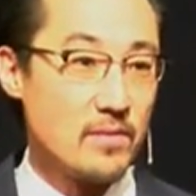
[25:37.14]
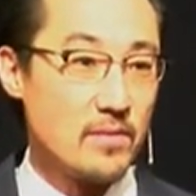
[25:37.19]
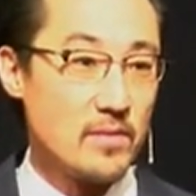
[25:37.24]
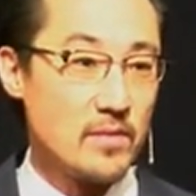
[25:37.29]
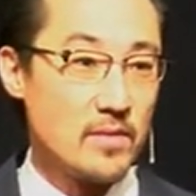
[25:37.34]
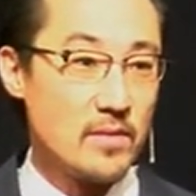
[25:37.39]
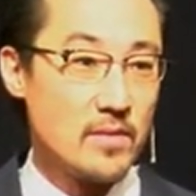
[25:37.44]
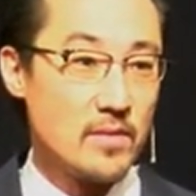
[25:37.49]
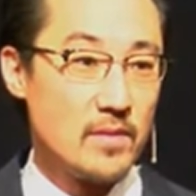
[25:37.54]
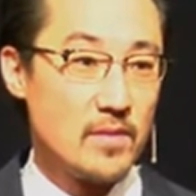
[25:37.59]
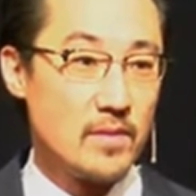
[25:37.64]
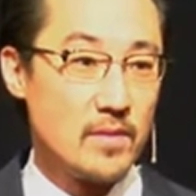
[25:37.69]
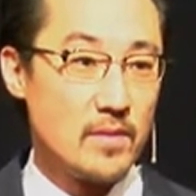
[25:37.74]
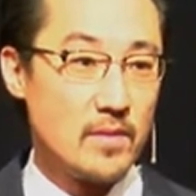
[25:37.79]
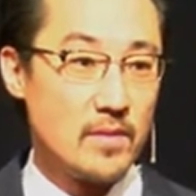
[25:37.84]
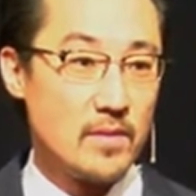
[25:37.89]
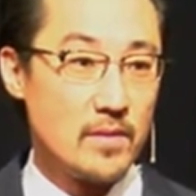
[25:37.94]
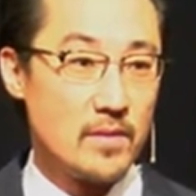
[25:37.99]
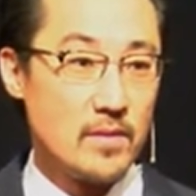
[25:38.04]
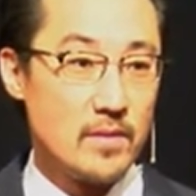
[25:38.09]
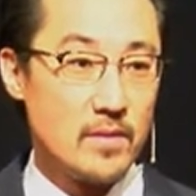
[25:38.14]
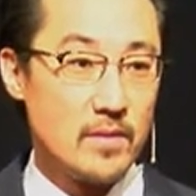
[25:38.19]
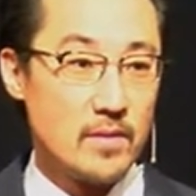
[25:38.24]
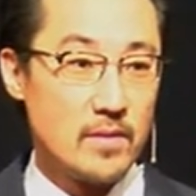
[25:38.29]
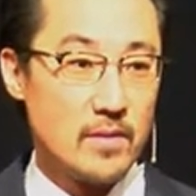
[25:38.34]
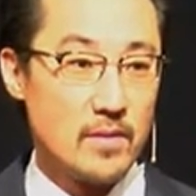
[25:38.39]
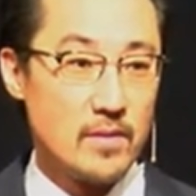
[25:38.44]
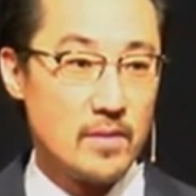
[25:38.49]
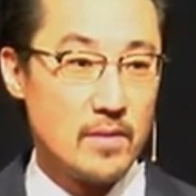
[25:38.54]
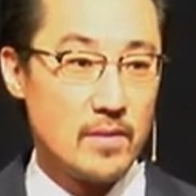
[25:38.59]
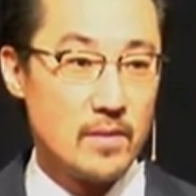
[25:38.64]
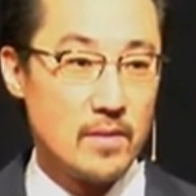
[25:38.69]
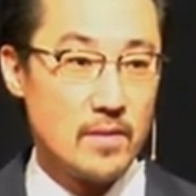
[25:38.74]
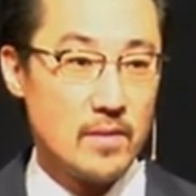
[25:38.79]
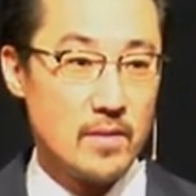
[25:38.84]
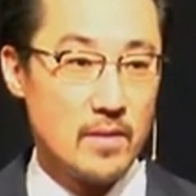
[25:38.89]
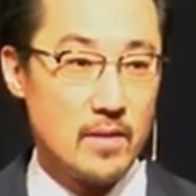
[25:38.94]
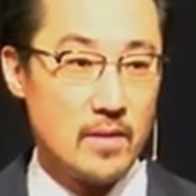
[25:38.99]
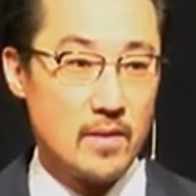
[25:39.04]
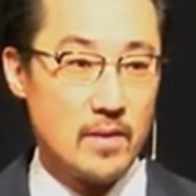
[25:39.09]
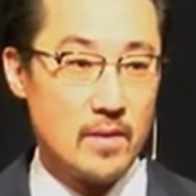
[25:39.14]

Nothing is said.